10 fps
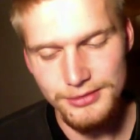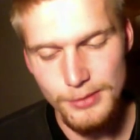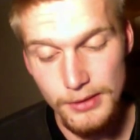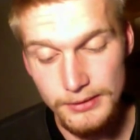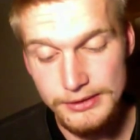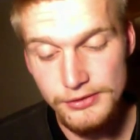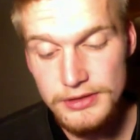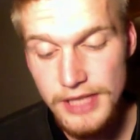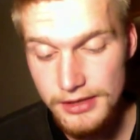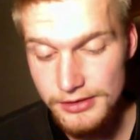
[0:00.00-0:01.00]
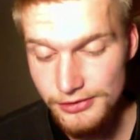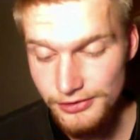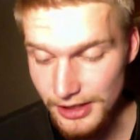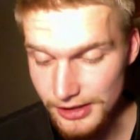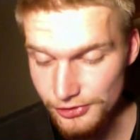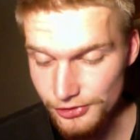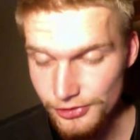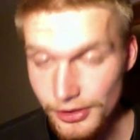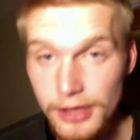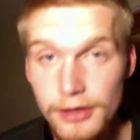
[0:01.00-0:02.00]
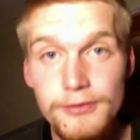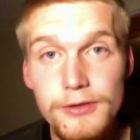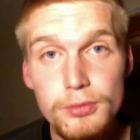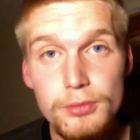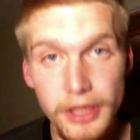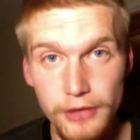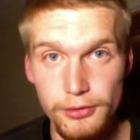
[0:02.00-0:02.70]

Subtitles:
and a little landing stage, and a few pleasure